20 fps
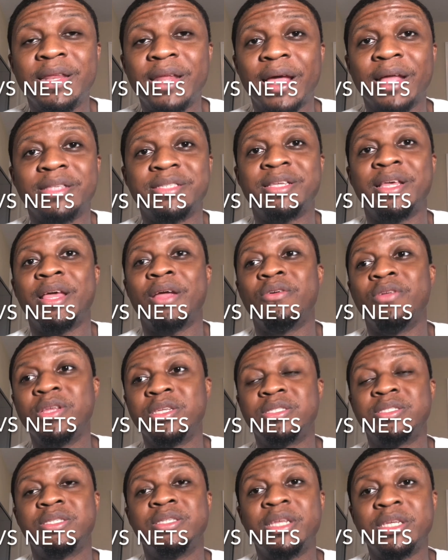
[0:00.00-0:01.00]
Nets.
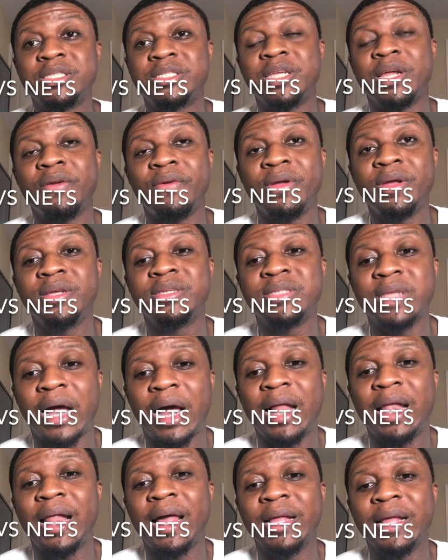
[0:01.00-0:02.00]
This series,
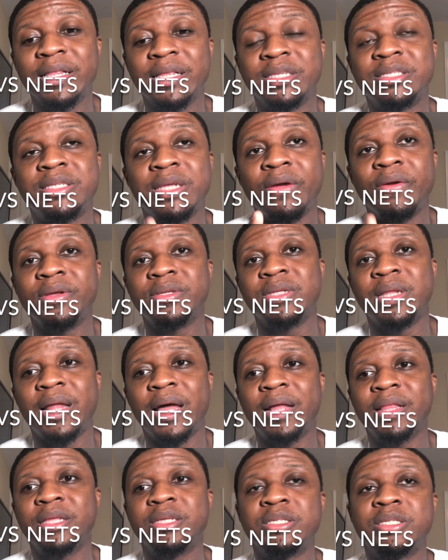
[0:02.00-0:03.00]
I like this series a
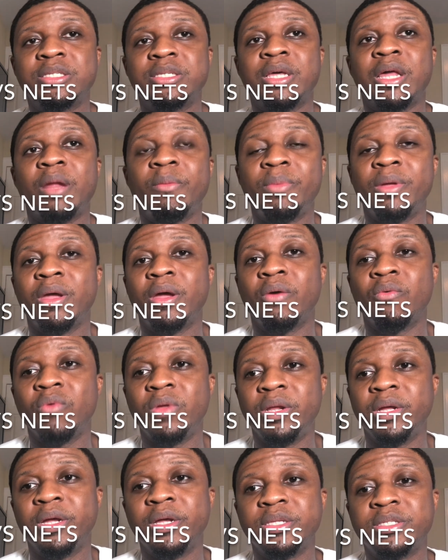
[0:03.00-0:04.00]
lot. This is going to be a
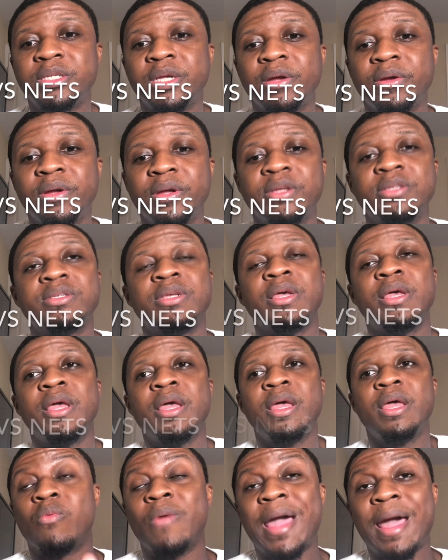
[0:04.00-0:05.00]
really good series.
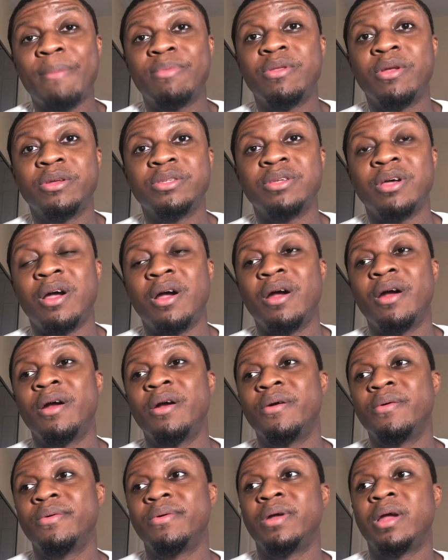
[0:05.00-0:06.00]
Raptors are
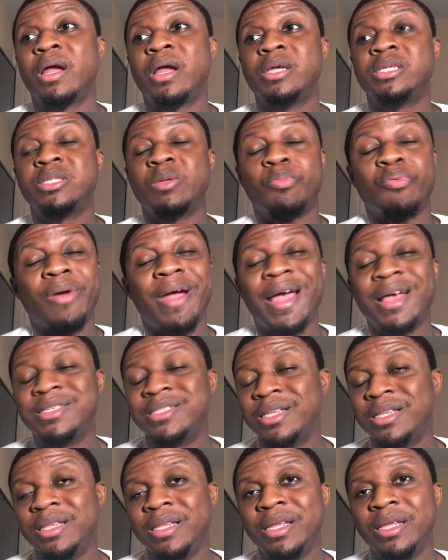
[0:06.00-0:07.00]

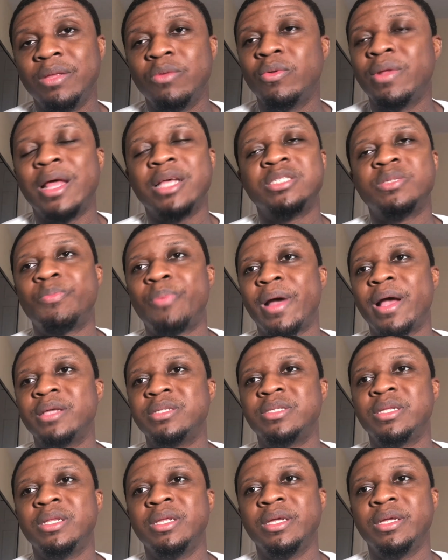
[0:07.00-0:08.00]
not
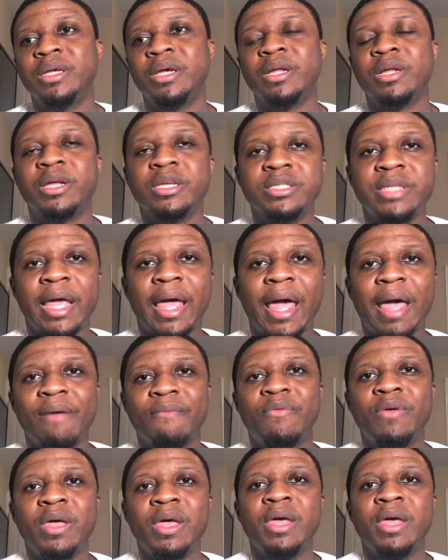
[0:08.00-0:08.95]
surprisingly good, because they have